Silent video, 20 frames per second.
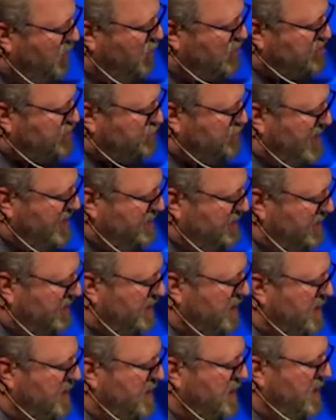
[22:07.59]
was
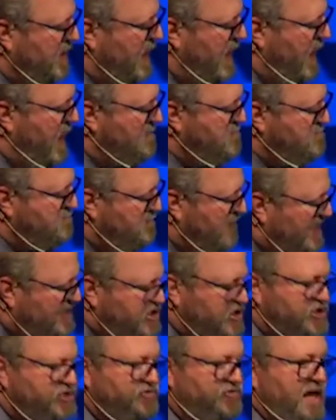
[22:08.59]
written, a
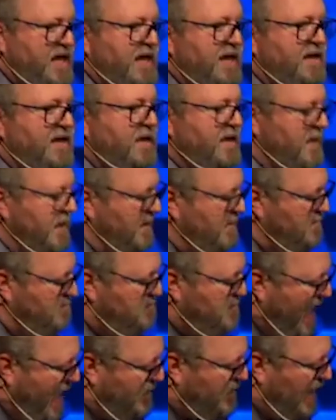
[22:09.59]
mystery,
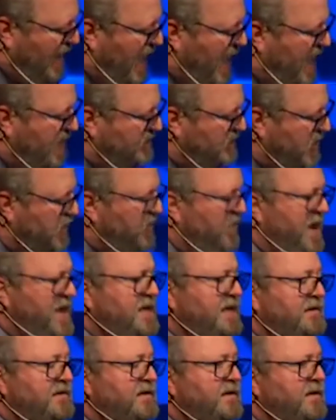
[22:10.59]
Babylon the
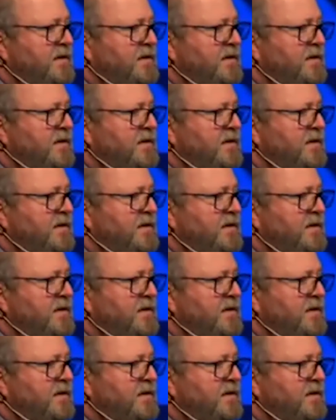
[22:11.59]
Great.